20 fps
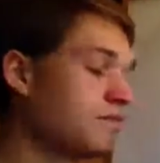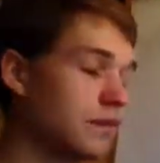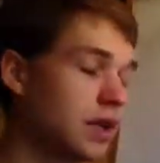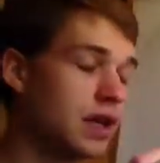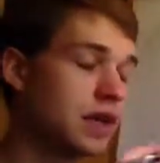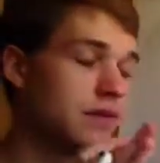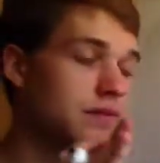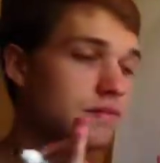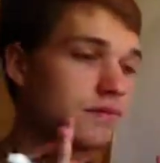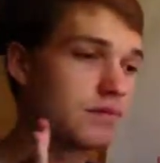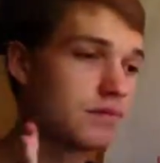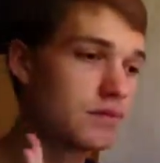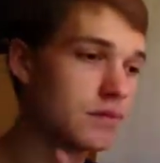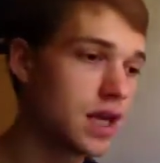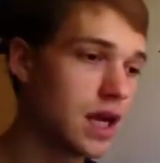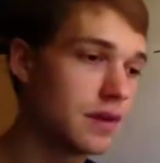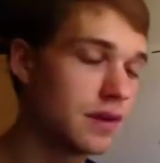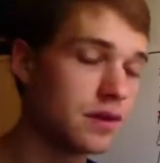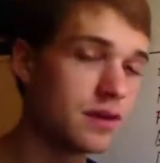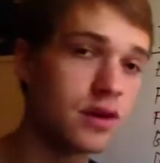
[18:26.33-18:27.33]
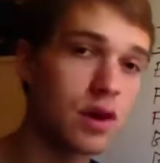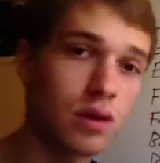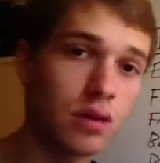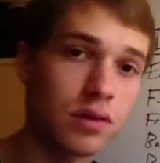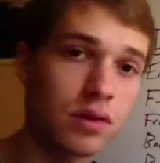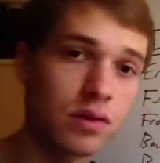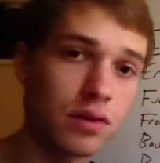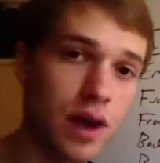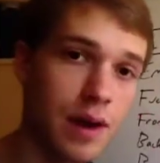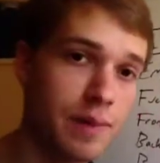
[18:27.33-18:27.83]
in the
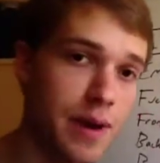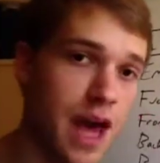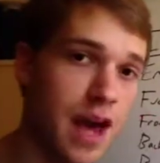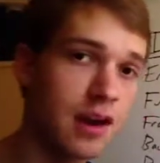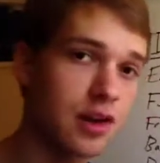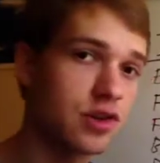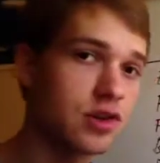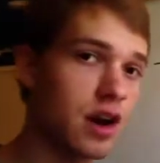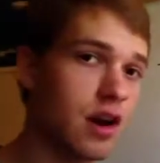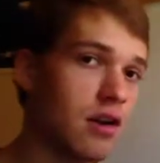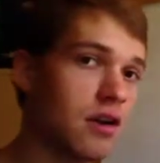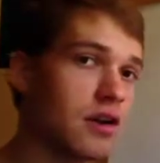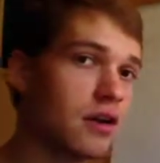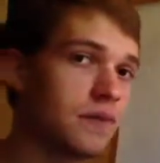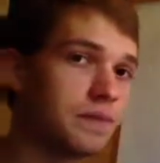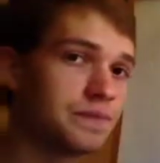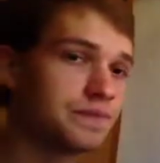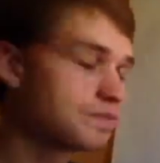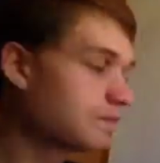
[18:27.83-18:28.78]
total baggage area.